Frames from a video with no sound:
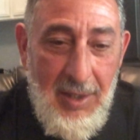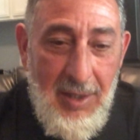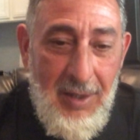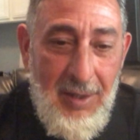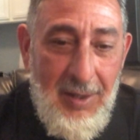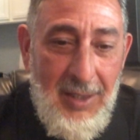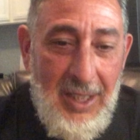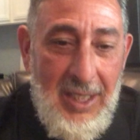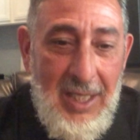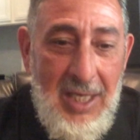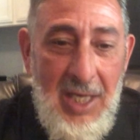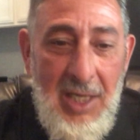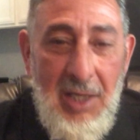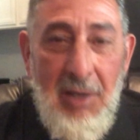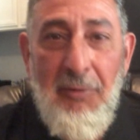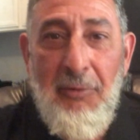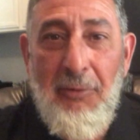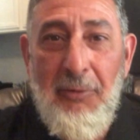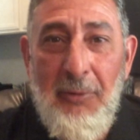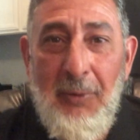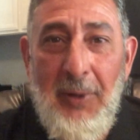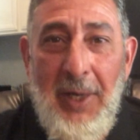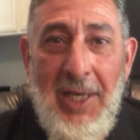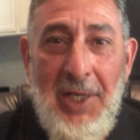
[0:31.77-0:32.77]
the King of
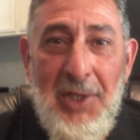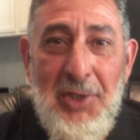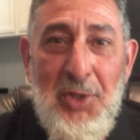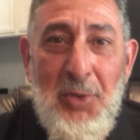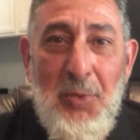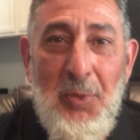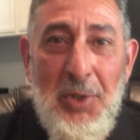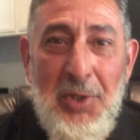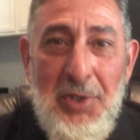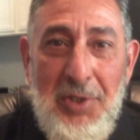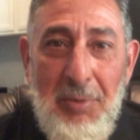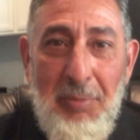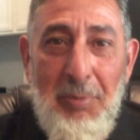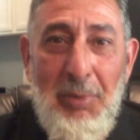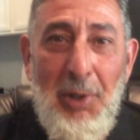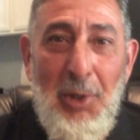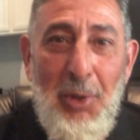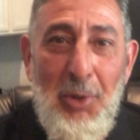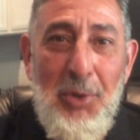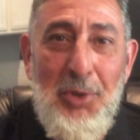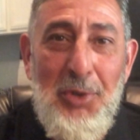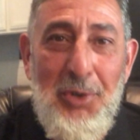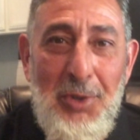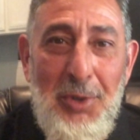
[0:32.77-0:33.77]
France was
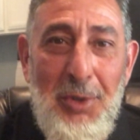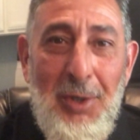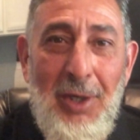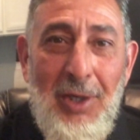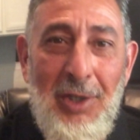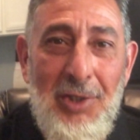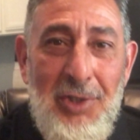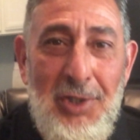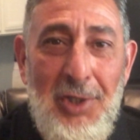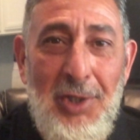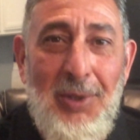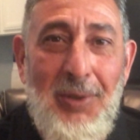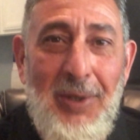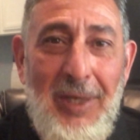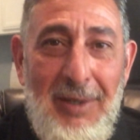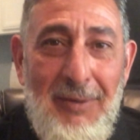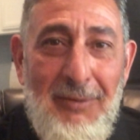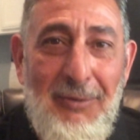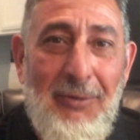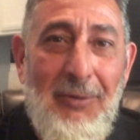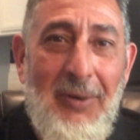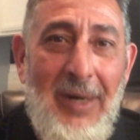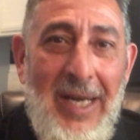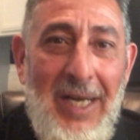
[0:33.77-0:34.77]
supposed to consecrate
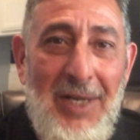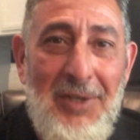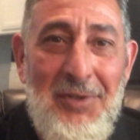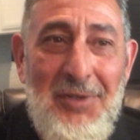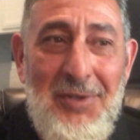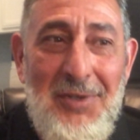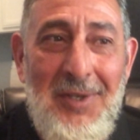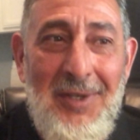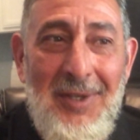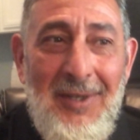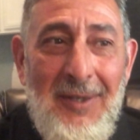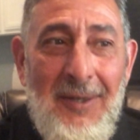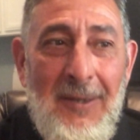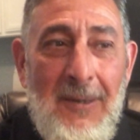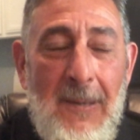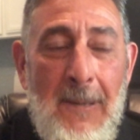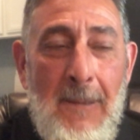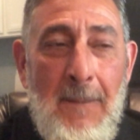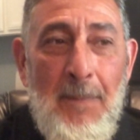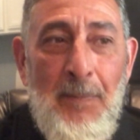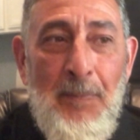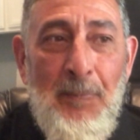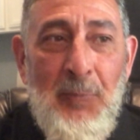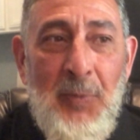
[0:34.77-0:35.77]
France
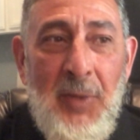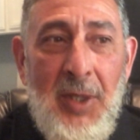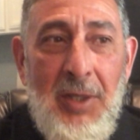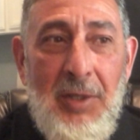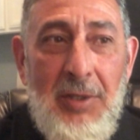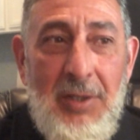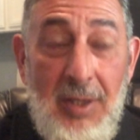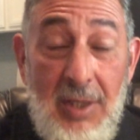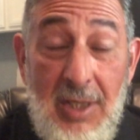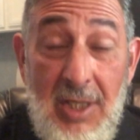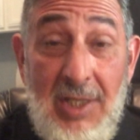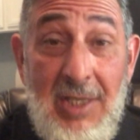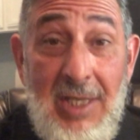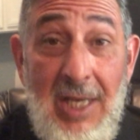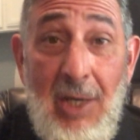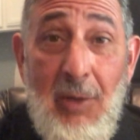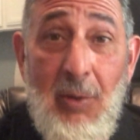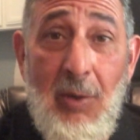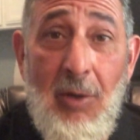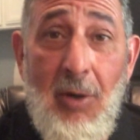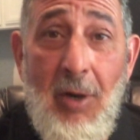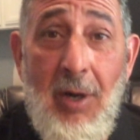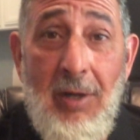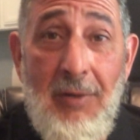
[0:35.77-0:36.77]
to the
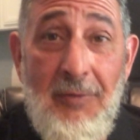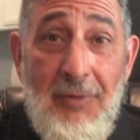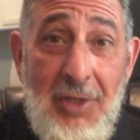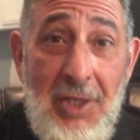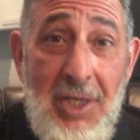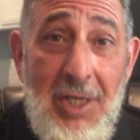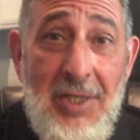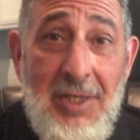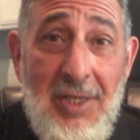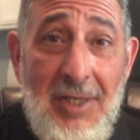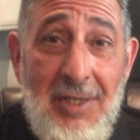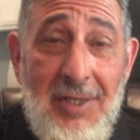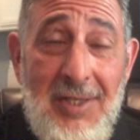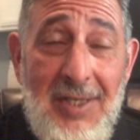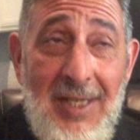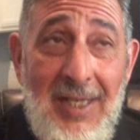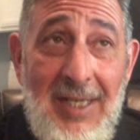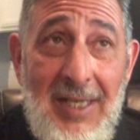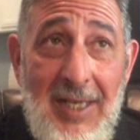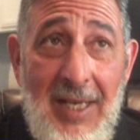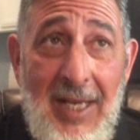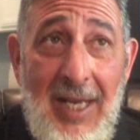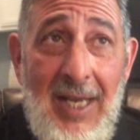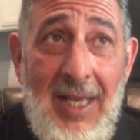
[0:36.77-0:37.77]
Sacred Heart of Jesus,
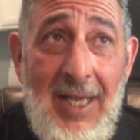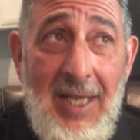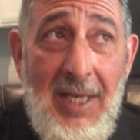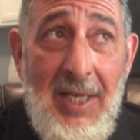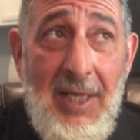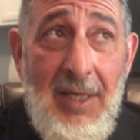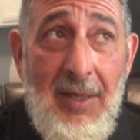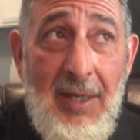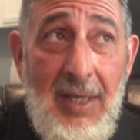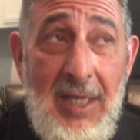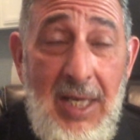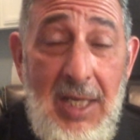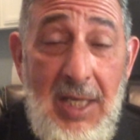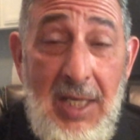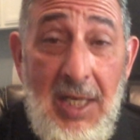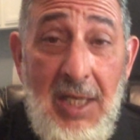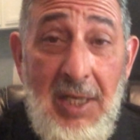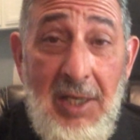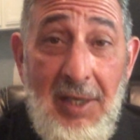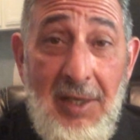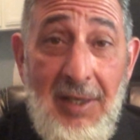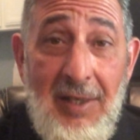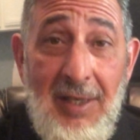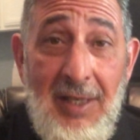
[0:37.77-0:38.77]
and and he
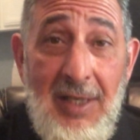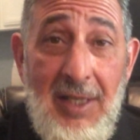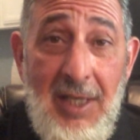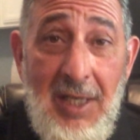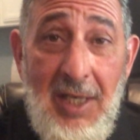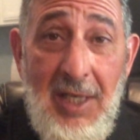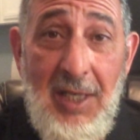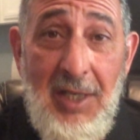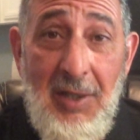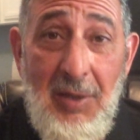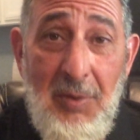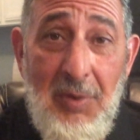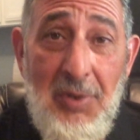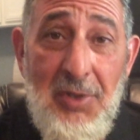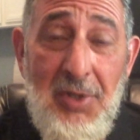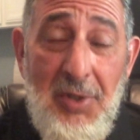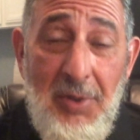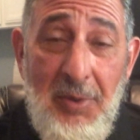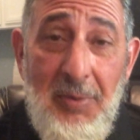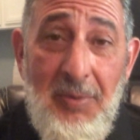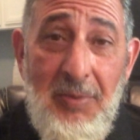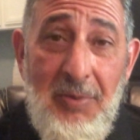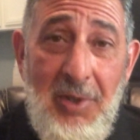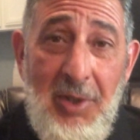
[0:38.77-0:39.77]
didn't. And then it was
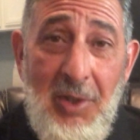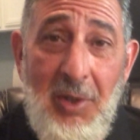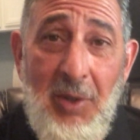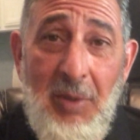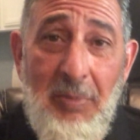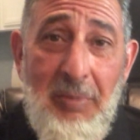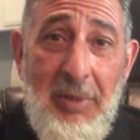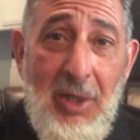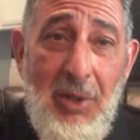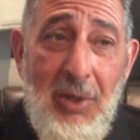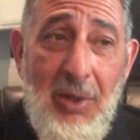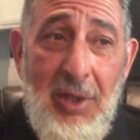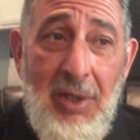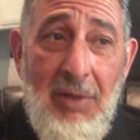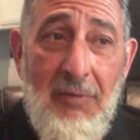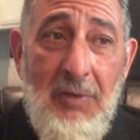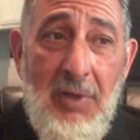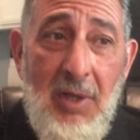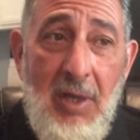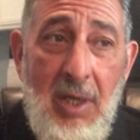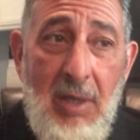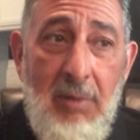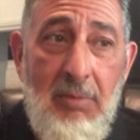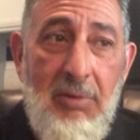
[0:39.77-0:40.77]
a you know a period of
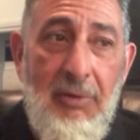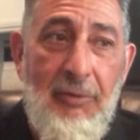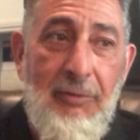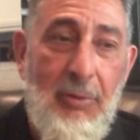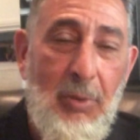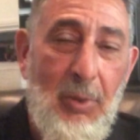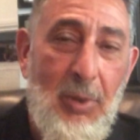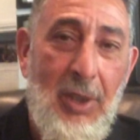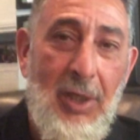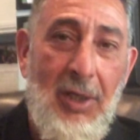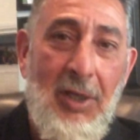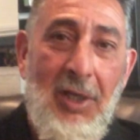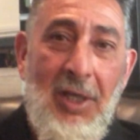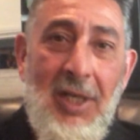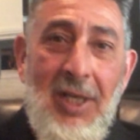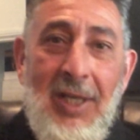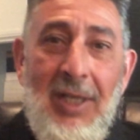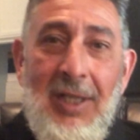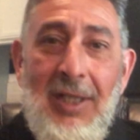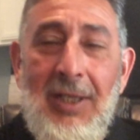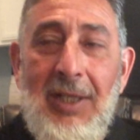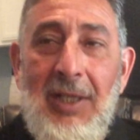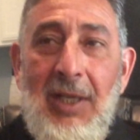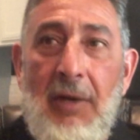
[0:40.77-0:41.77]
time before
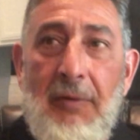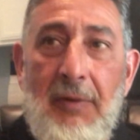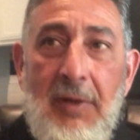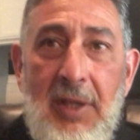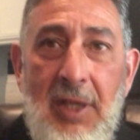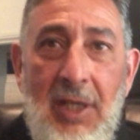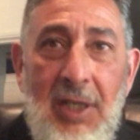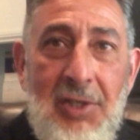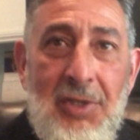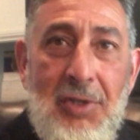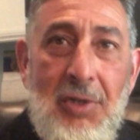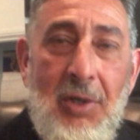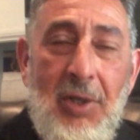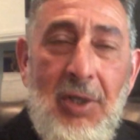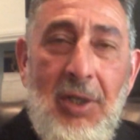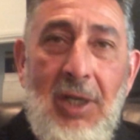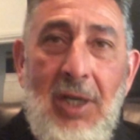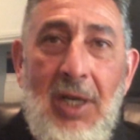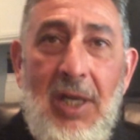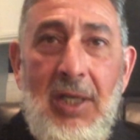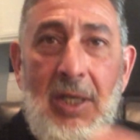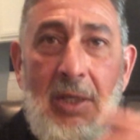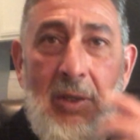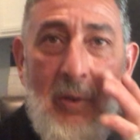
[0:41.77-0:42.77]
everything started
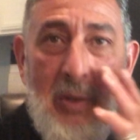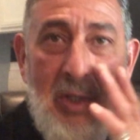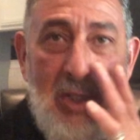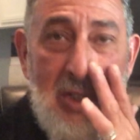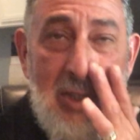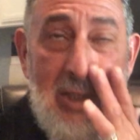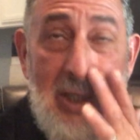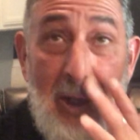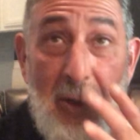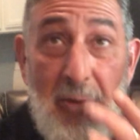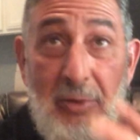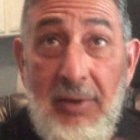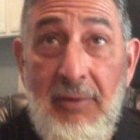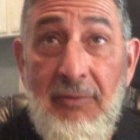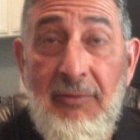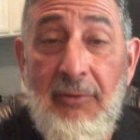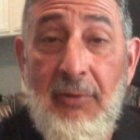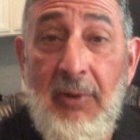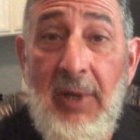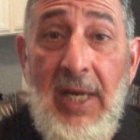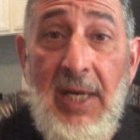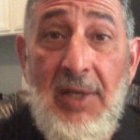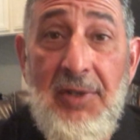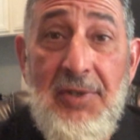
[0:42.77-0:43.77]
kind of going south in
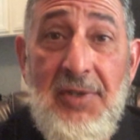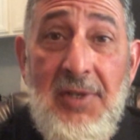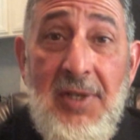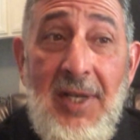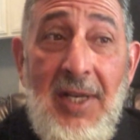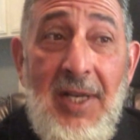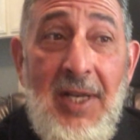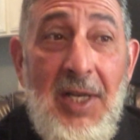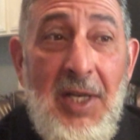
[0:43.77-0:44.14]
France.